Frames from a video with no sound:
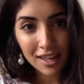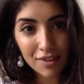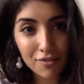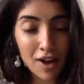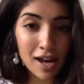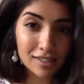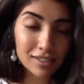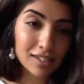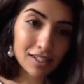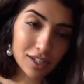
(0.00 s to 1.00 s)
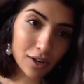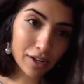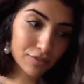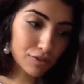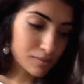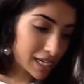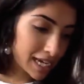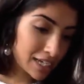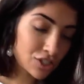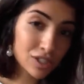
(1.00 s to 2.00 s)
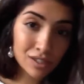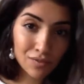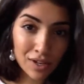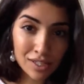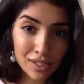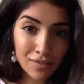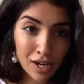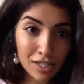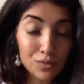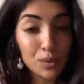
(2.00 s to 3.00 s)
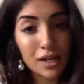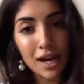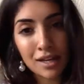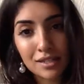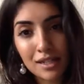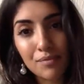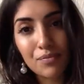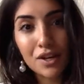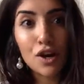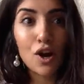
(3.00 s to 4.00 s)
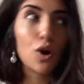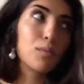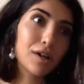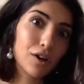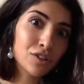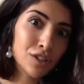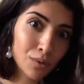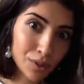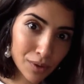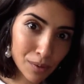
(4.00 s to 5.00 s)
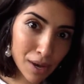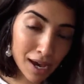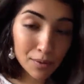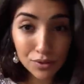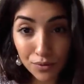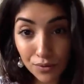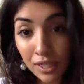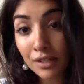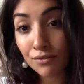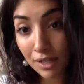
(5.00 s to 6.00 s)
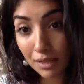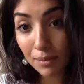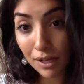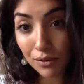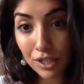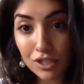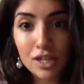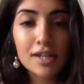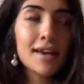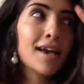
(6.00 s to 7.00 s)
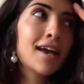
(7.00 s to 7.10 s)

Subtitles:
In fact, going from my agent's first advice when I asked him, oh my gosh, like what do I wear? It was a really, really big audition.